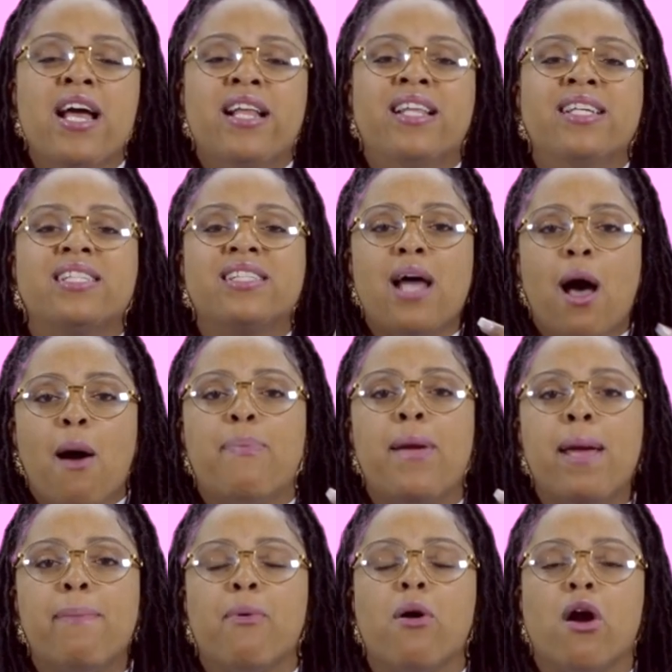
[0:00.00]
This is how
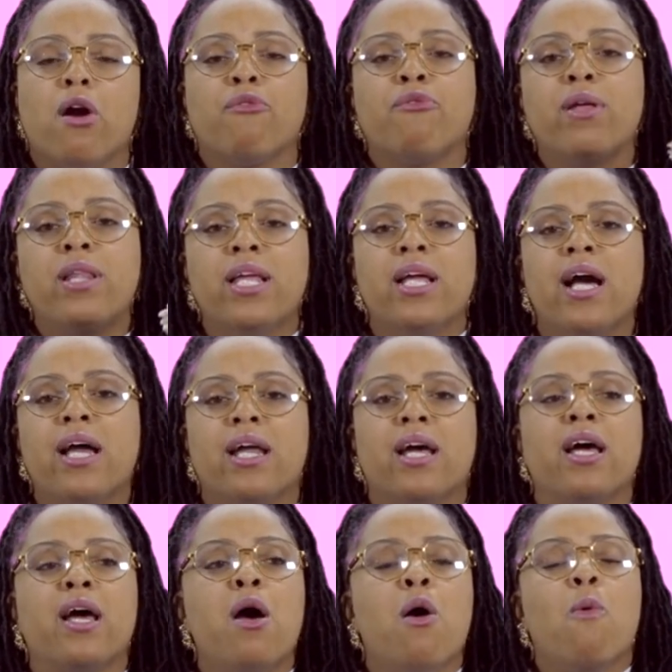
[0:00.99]
people are really
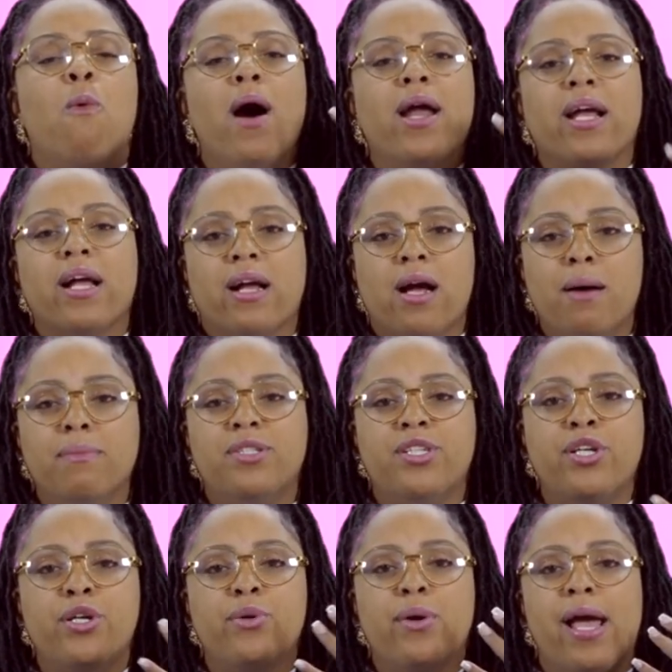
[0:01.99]
gonna wanna come
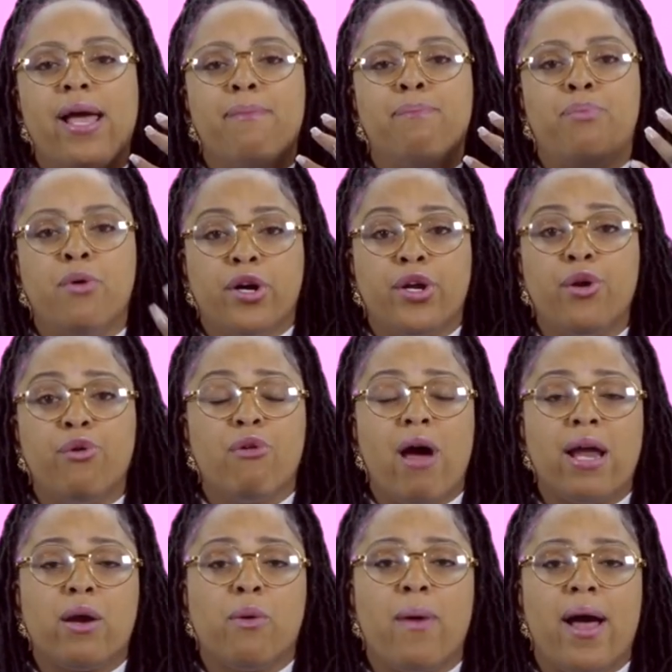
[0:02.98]
to you and book you
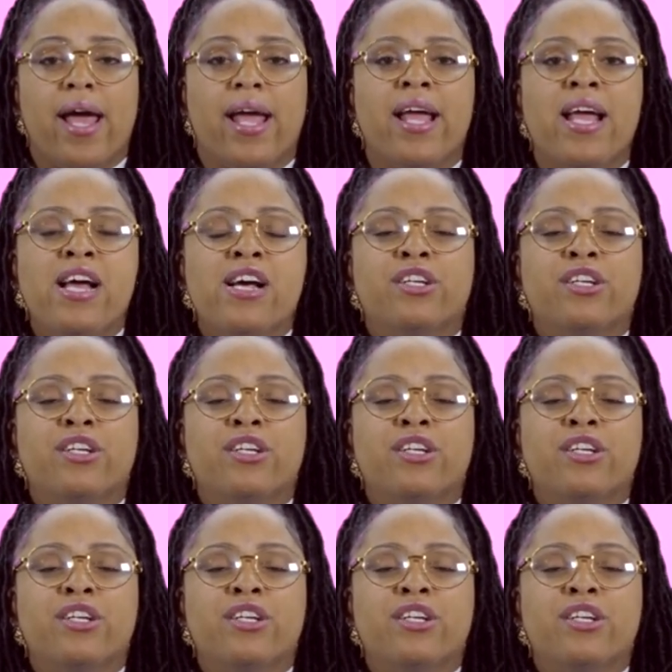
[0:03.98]
right away.